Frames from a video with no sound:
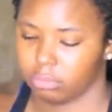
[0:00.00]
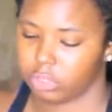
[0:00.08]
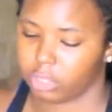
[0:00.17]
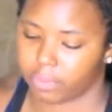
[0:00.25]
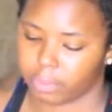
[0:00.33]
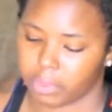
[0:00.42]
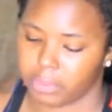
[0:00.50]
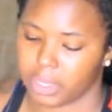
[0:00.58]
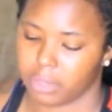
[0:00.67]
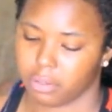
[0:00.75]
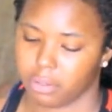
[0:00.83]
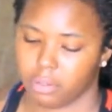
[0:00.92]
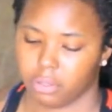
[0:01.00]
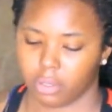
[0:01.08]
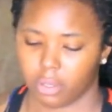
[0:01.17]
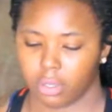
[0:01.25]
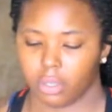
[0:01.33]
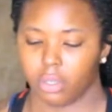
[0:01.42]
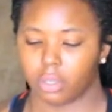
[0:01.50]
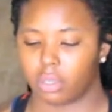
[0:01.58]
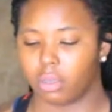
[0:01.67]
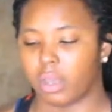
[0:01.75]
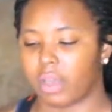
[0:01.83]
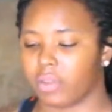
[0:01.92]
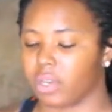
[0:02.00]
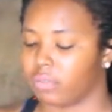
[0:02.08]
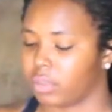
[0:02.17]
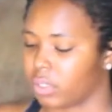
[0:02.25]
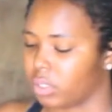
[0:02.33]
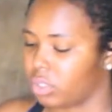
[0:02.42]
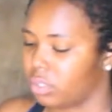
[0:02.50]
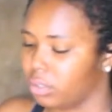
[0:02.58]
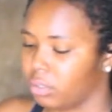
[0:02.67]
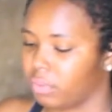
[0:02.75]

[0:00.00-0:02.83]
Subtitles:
Turn around, baby. You don't have enough conditioner.